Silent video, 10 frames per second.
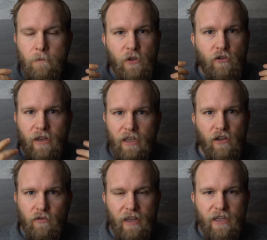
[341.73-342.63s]
creating a
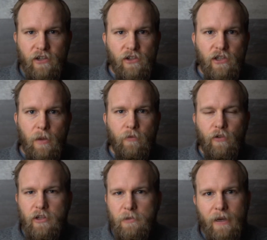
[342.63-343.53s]
good relationship,
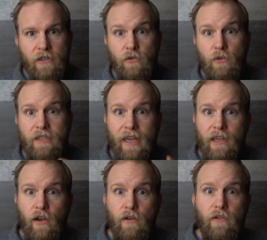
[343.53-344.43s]
avoidance patterns towards getting
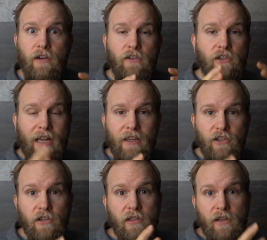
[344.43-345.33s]
over
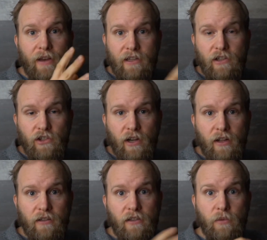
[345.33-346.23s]
challenges that you've had in your
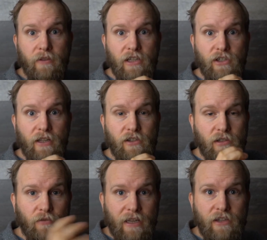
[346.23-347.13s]
childhood, whether that's challenges
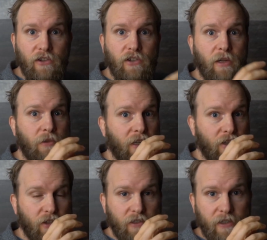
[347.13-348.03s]
in relationships,
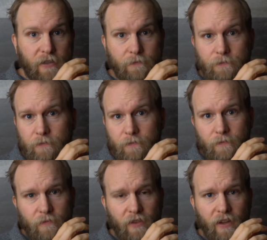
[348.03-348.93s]
challenges in
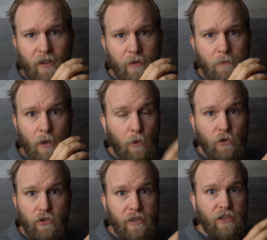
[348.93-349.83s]

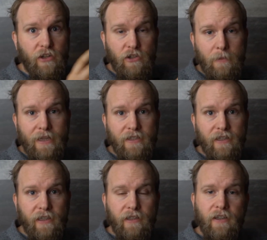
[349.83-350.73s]
emotionally, challenges
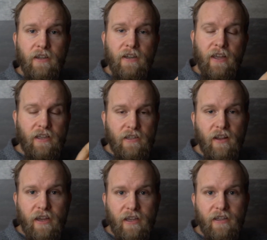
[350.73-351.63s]
mentally. It's
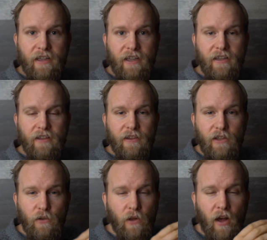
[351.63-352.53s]
likely that
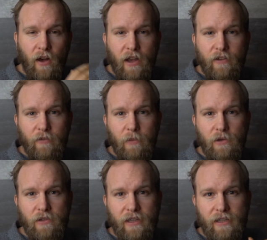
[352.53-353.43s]
you'll hide from
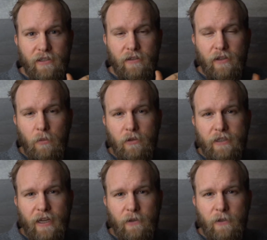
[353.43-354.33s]
those things and double
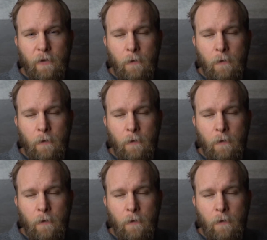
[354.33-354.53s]
down